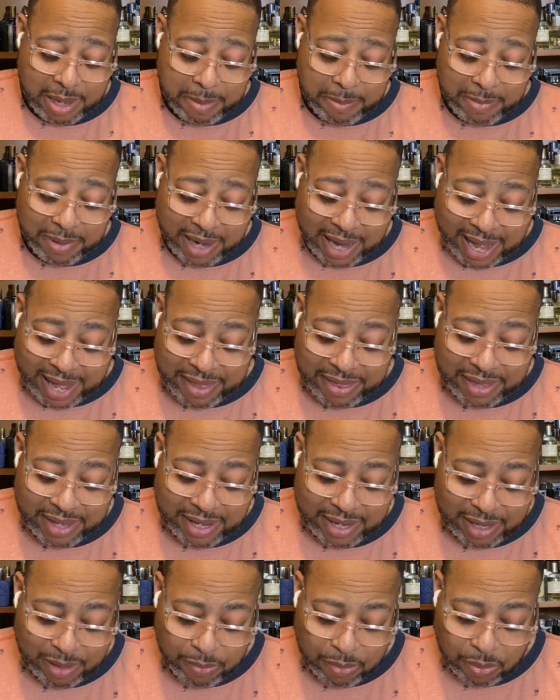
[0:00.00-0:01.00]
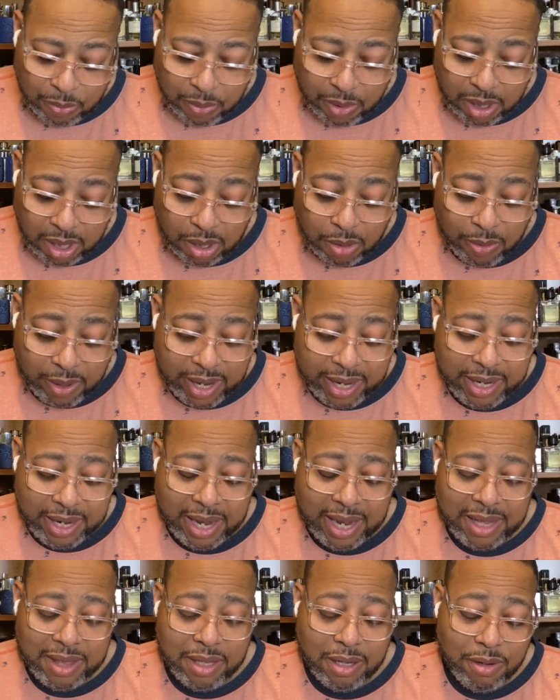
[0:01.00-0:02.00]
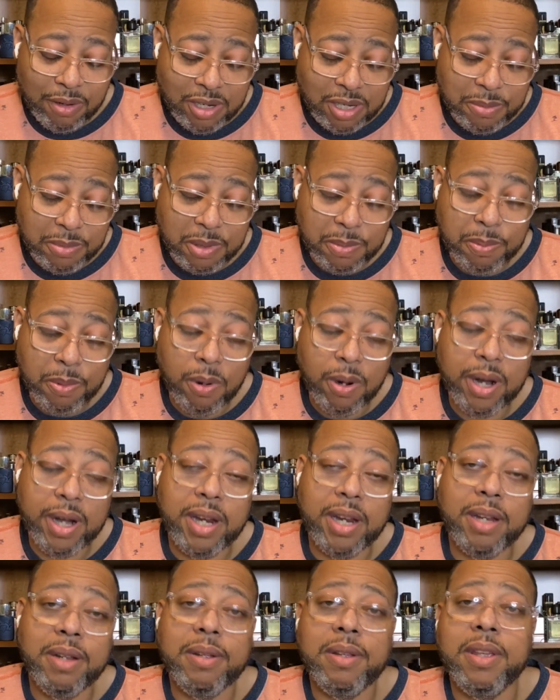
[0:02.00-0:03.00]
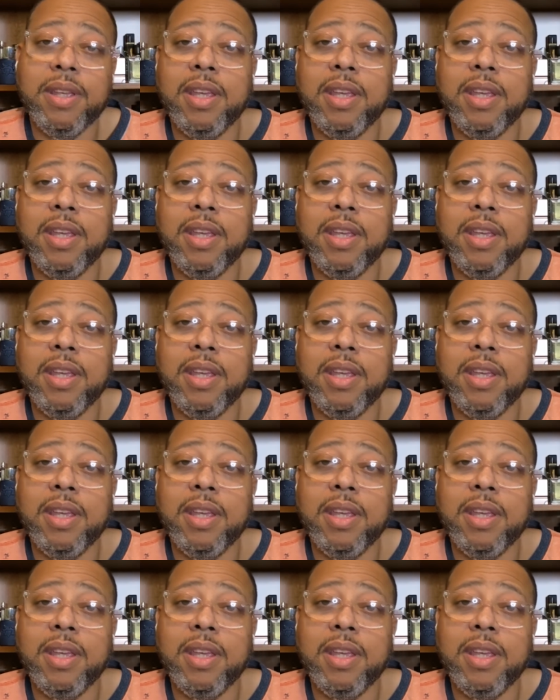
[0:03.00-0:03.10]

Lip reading: But I think it would work great at the Christmas party